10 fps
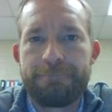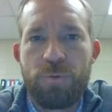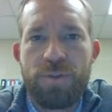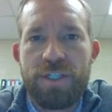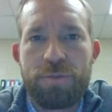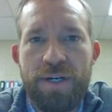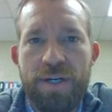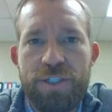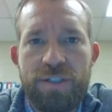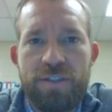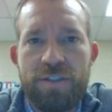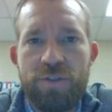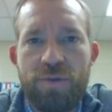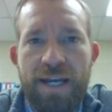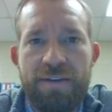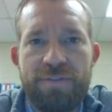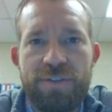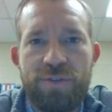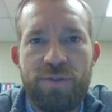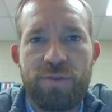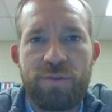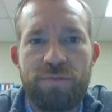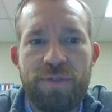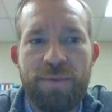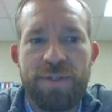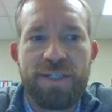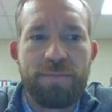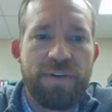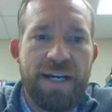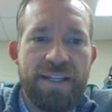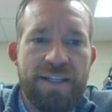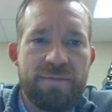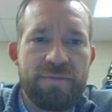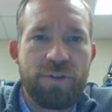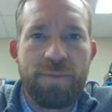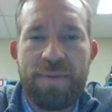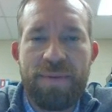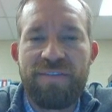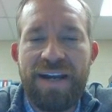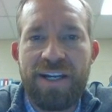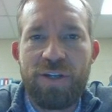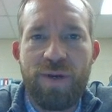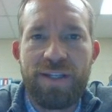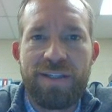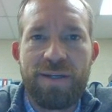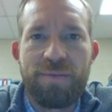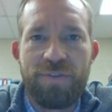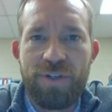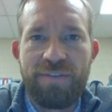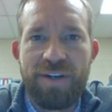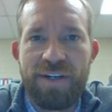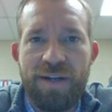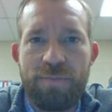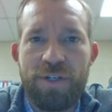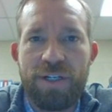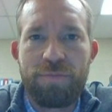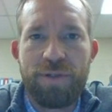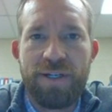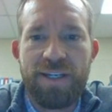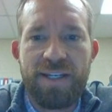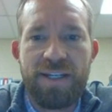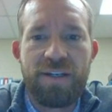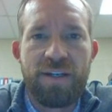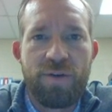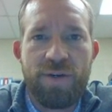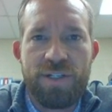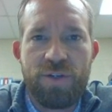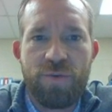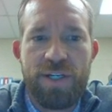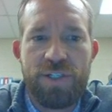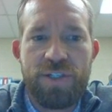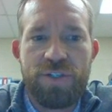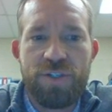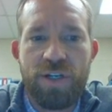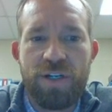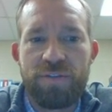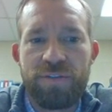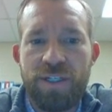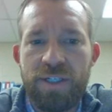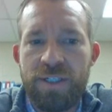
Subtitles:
With expressions, you have to be able to simplify them or maybe evaluate them. If you're given a number, you can plug it in, whereas equations you solve.